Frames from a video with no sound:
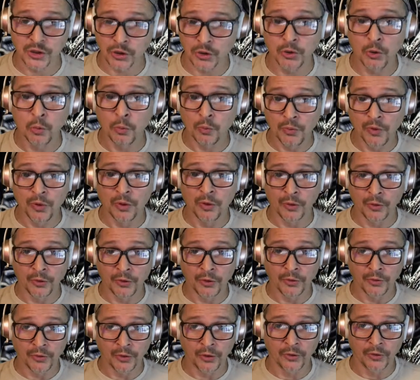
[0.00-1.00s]
The, the,
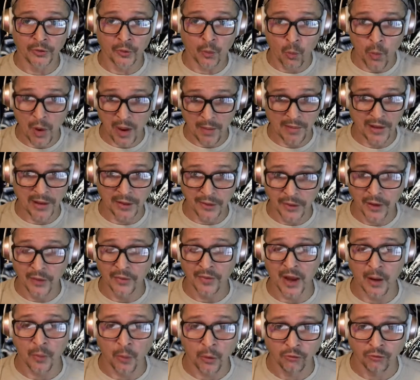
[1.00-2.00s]
the, the, the women
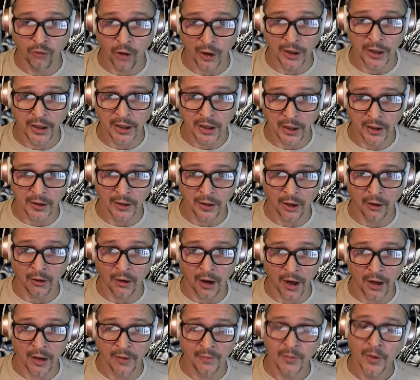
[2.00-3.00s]
that were running it, all
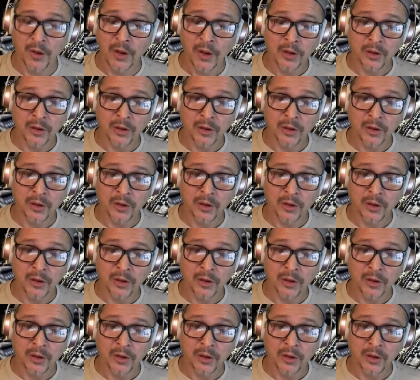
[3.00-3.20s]
right,